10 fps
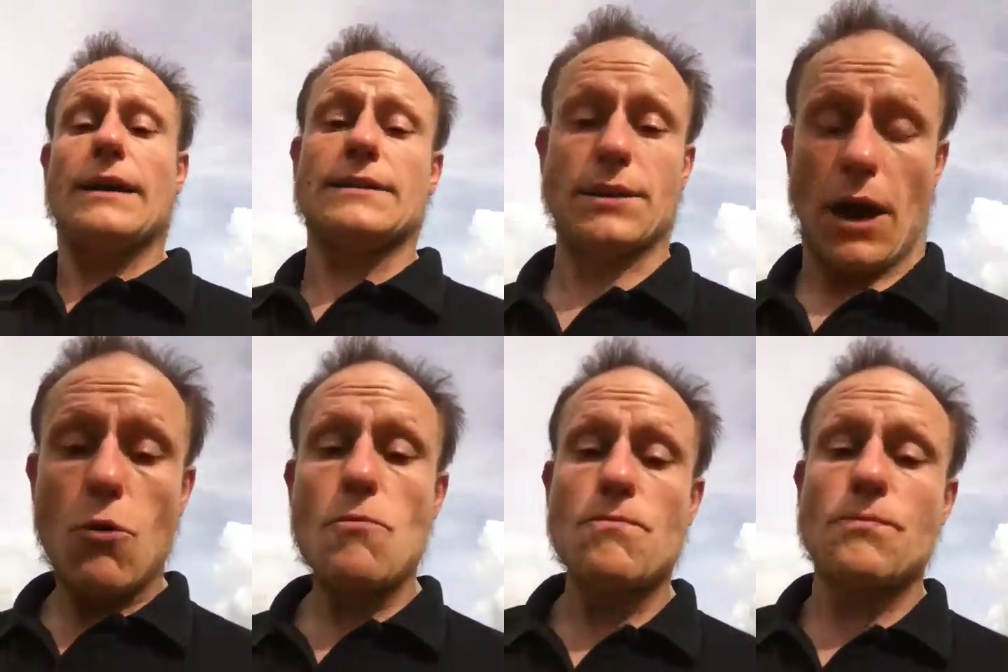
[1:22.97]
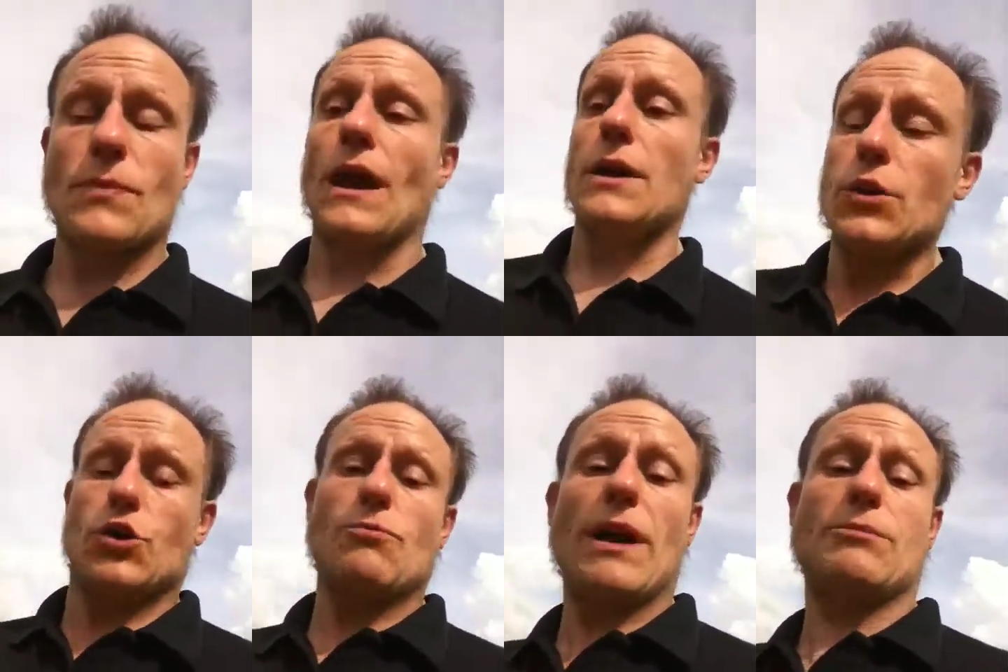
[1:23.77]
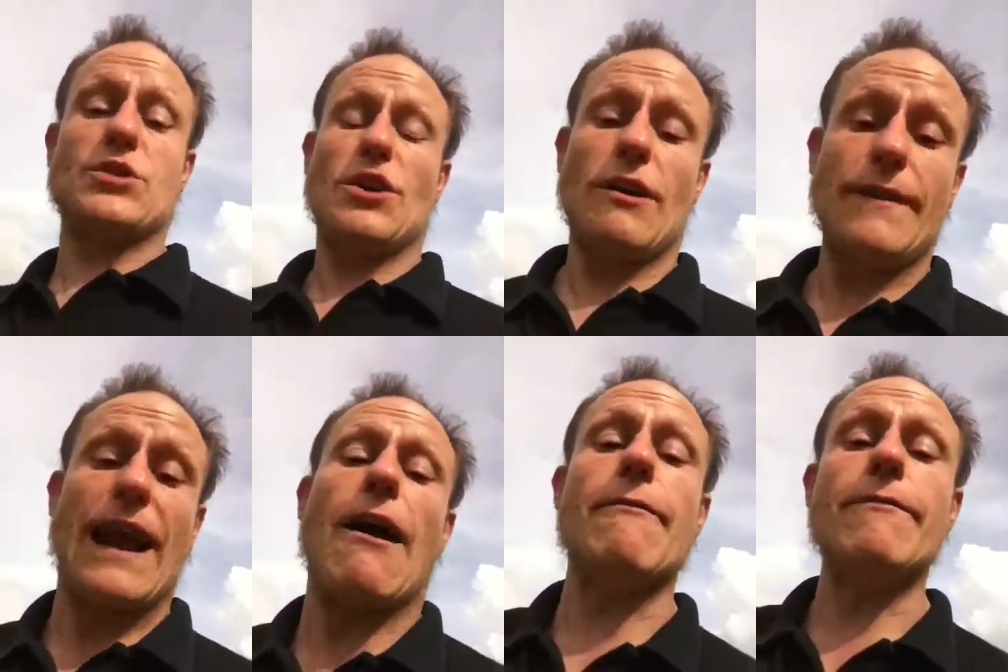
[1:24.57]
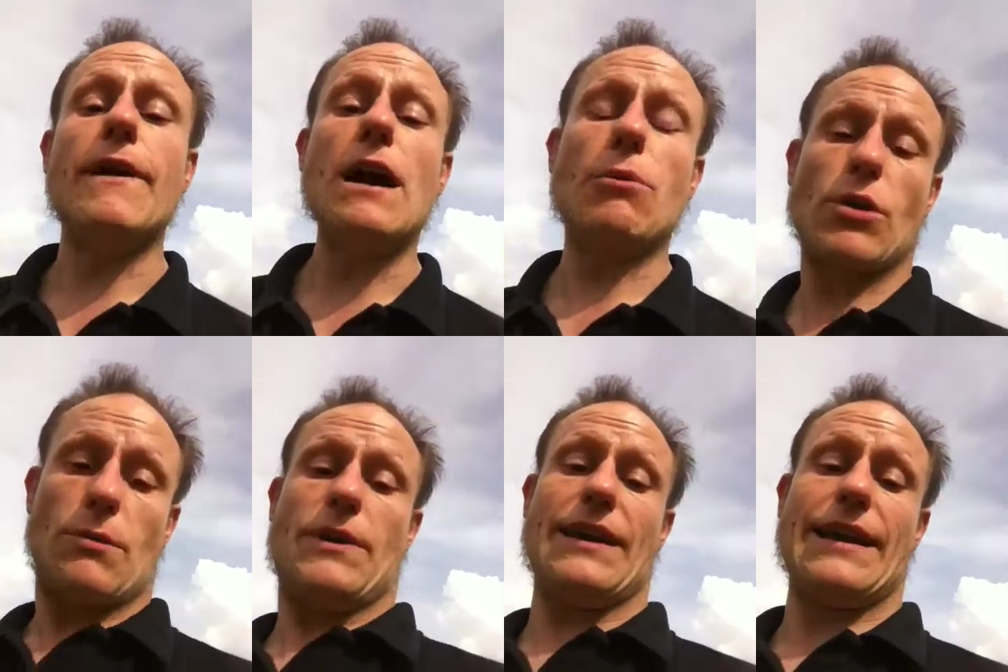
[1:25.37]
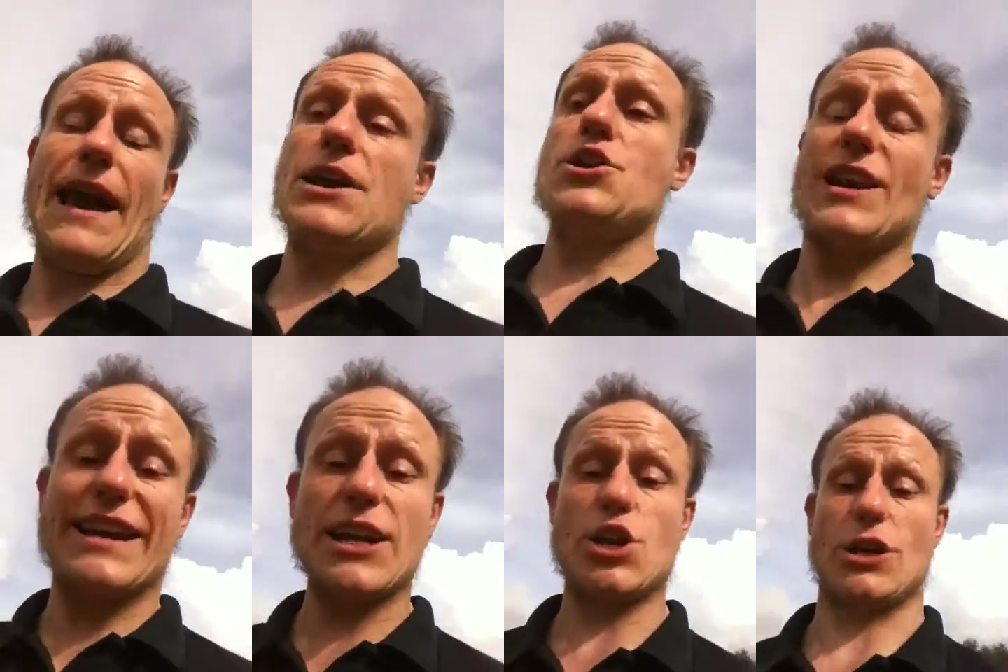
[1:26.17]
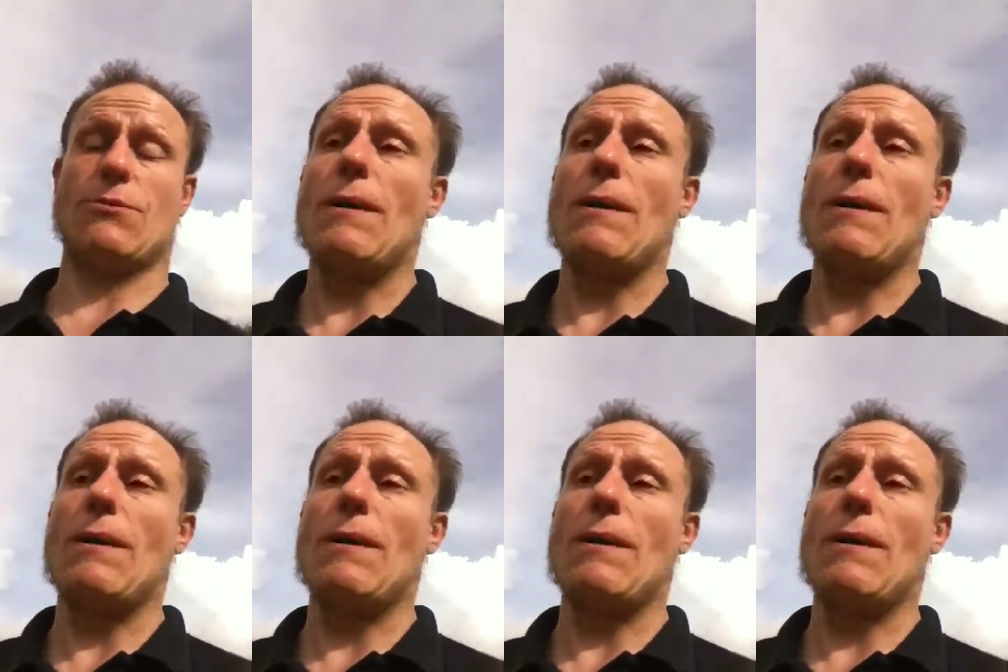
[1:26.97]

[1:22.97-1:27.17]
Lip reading: So, you should be observing verbal communication initially.